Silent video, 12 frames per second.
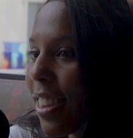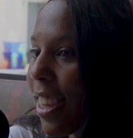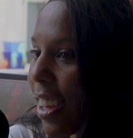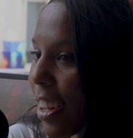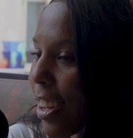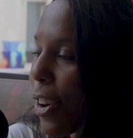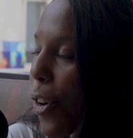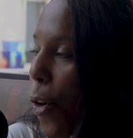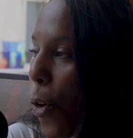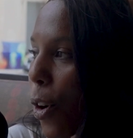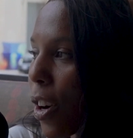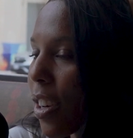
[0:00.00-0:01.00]
Yeah.
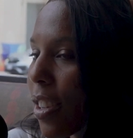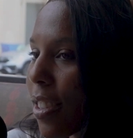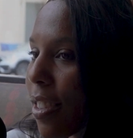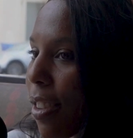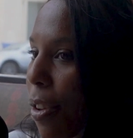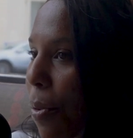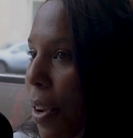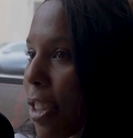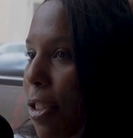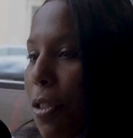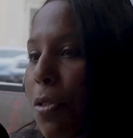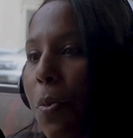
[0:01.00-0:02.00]
Or do you want to
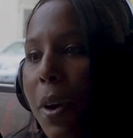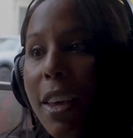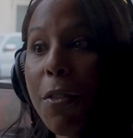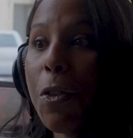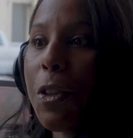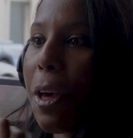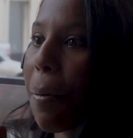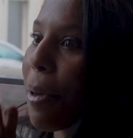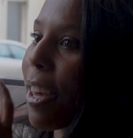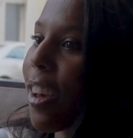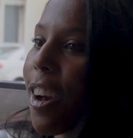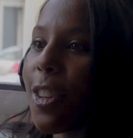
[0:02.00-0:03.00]
just wait for that
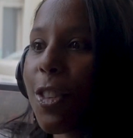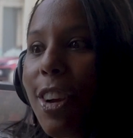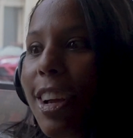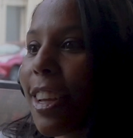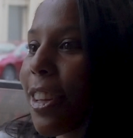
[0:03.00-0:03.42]
big contract?